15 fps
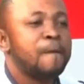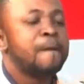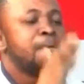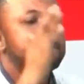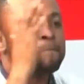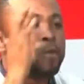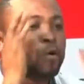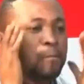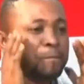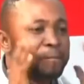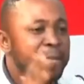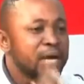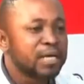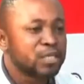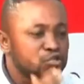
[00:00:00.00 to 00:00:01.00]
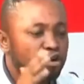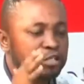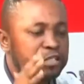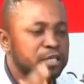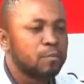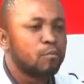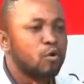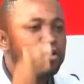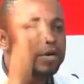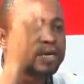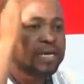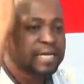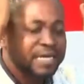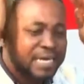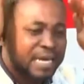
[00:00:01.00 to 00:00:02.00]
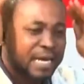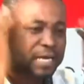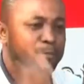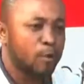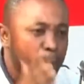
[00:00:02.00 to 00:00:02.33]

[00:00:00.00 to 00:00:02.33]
mo make sure se mo yi credible